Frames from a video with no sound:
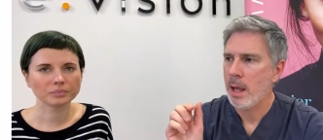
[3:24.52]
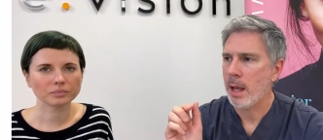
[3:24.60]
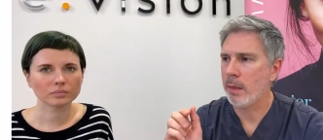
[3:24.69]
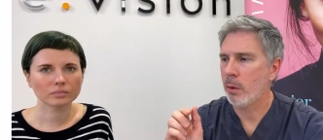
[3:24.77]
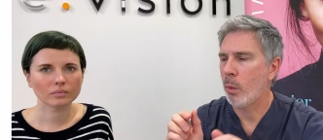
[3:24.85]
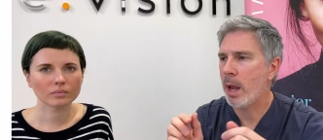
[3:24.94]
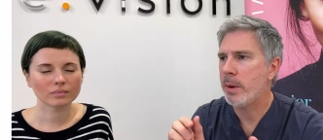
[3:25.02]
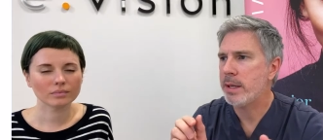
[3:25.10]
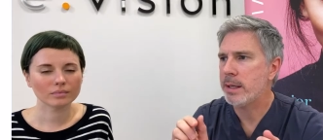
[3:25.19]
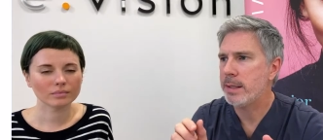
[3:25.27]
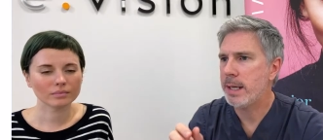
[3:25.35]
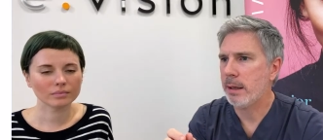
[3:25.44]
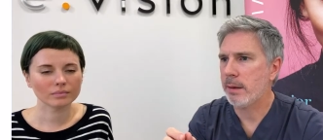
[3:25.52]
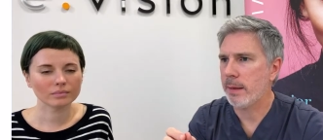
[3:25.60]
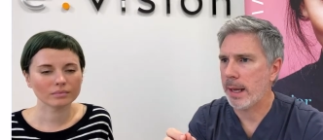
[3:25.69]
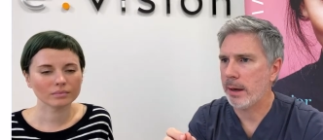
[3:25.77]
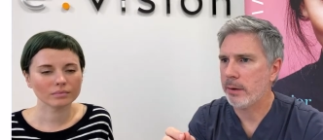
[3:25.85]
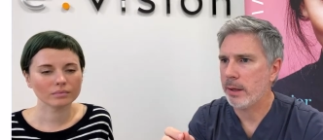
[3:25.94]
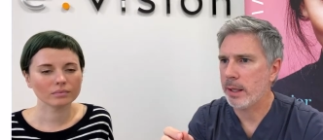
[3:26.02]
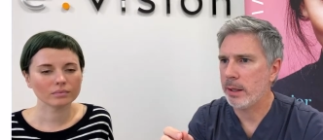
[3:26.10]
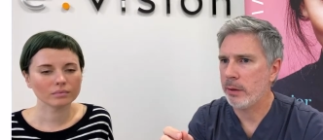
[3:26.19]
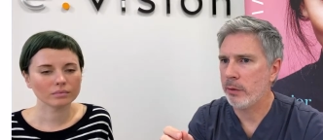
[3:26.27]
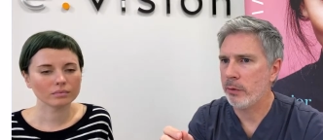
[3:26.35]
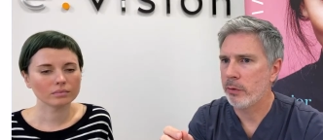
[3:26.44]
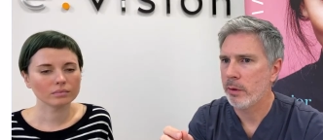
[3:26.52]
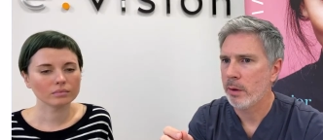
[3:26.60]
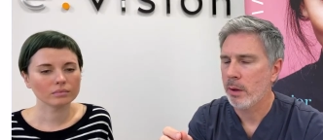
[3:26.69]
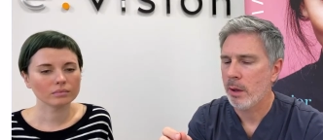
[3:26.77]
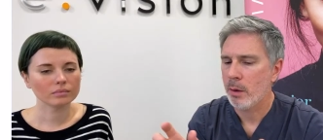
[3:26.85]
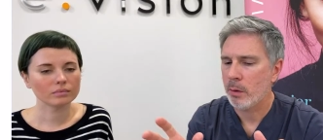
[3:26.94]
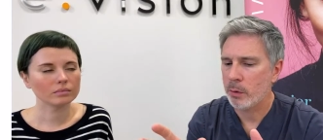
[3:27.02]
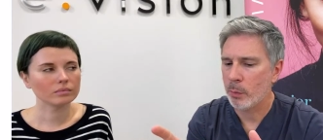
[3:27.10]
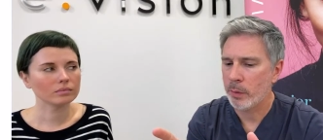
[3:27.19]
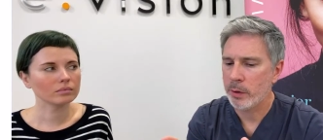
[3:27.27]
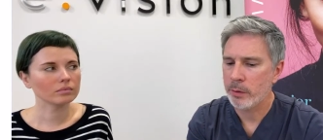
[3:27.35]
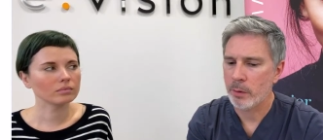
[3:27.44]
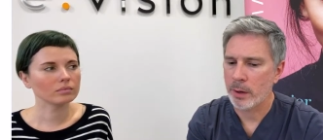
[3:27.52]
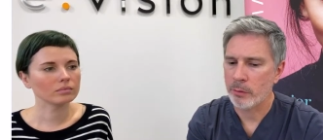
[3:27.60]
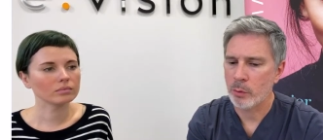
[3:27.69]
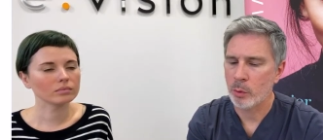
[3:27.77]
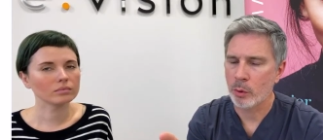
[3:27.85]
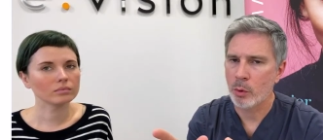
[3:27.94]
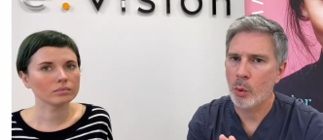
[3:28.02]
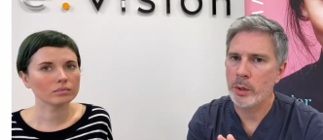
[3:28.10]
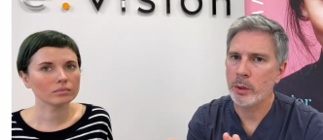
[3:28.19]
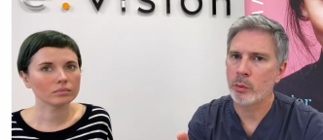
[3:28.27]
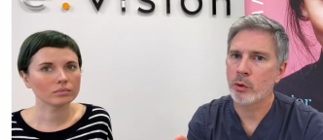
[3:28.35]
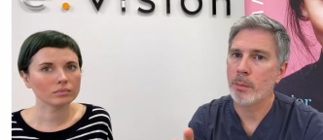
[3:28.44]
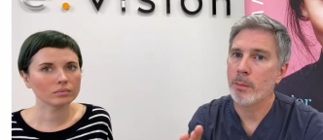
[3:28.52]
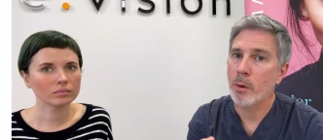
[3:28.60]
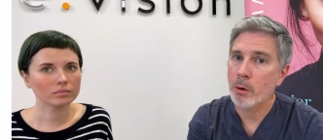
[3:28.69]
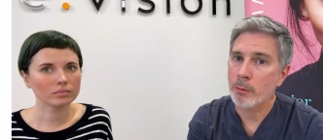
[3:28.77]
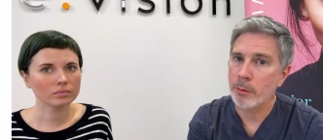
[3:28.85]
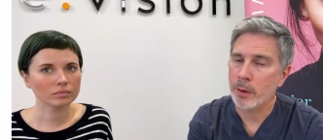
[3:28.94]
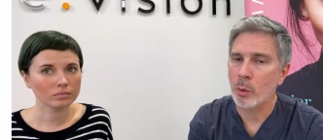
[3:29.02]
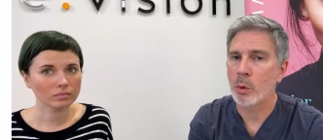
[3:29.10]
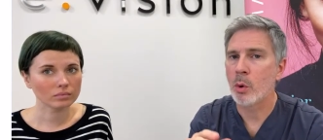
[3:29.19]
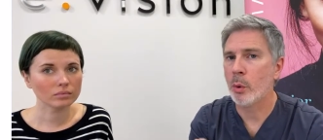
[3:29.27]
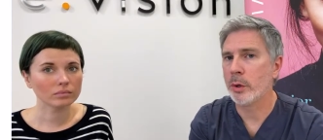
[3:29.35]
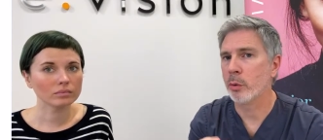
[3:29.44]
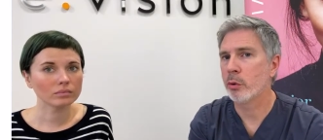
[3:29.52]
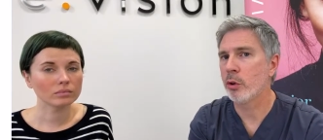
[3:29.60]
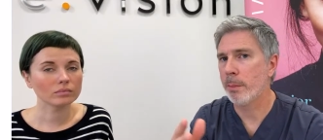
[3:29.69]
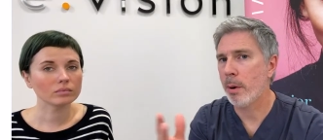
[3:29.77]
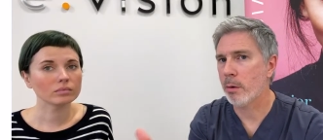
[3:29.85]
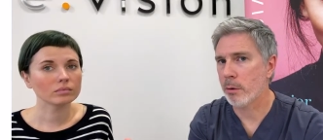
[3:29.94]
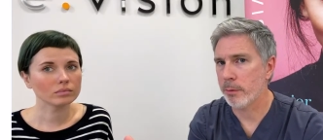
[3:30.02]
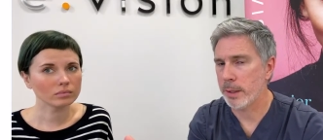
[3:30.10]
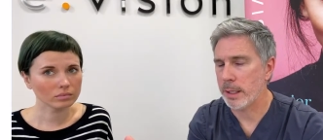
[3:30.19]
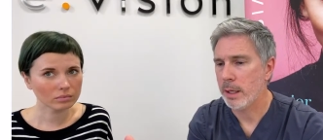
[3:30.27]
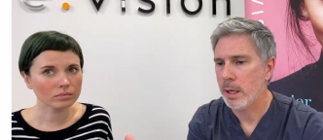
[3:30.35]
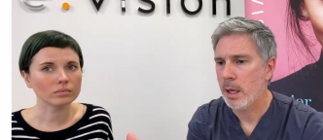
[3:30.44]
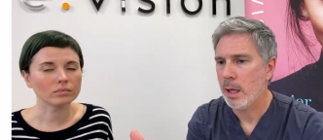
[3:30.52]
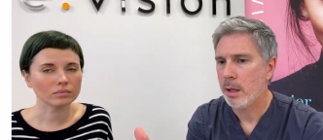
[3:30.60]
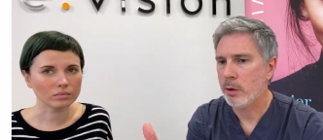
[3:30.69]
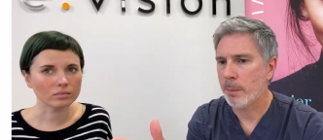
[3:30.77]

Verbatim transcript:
Speaker 1: And the way we detect that is with a device called a corneal tomographer or corneal topography. Mm -hmm.